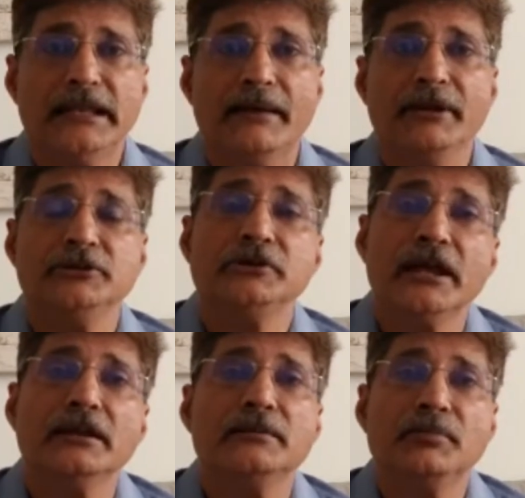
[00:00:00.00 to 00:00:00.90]
lab and you
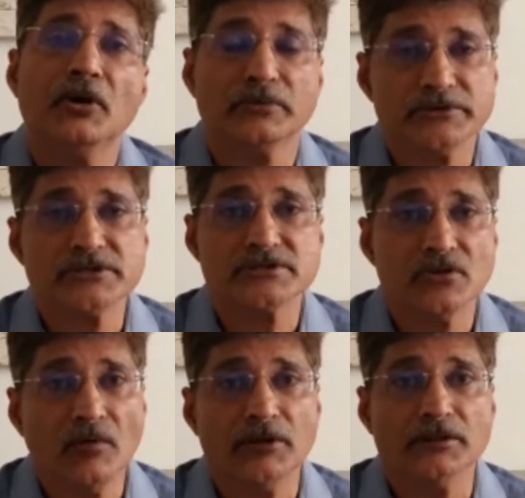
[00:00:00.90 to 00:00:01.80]
get a report which is
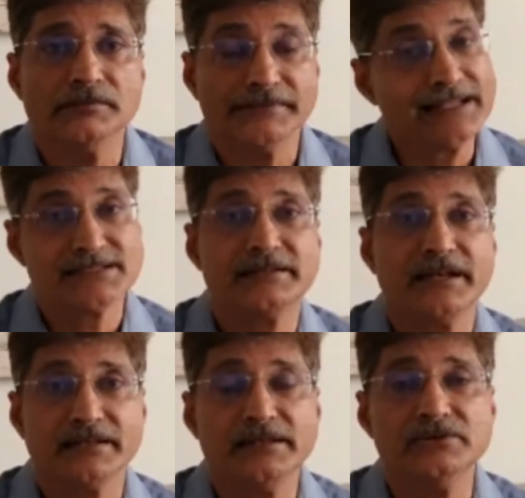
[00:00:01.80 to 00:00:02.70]
normal. That's
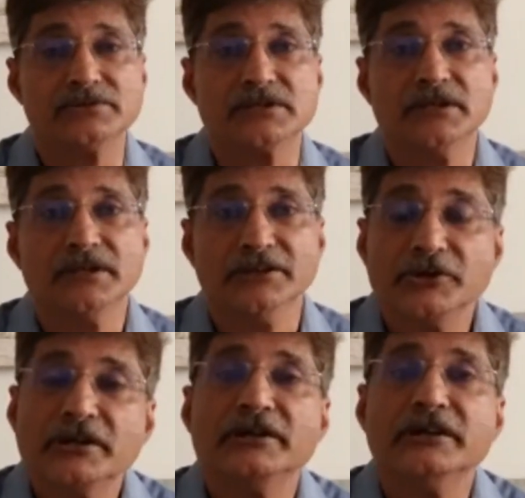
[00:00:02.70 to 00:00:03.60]
great news. You
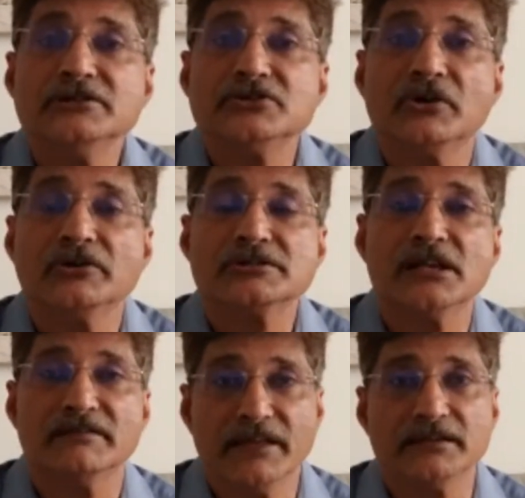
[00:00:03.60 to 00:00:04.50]
can reassure
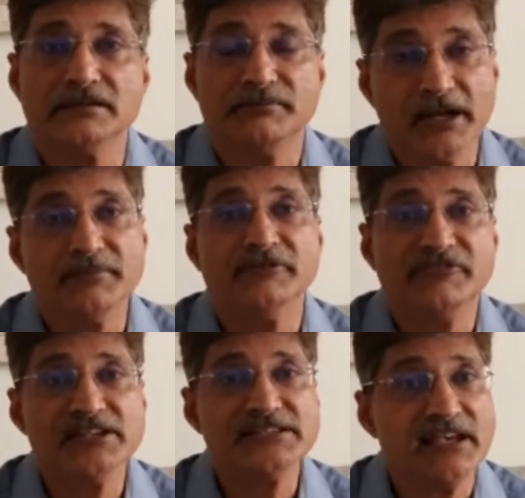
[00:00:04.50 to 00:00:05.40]
yourself that prima
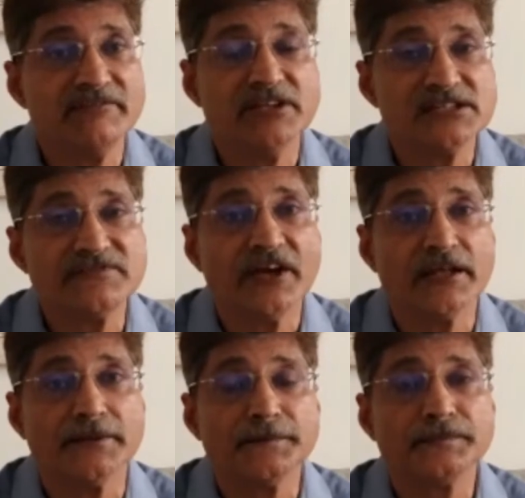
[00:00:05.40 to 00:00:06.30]
facie everything's fine.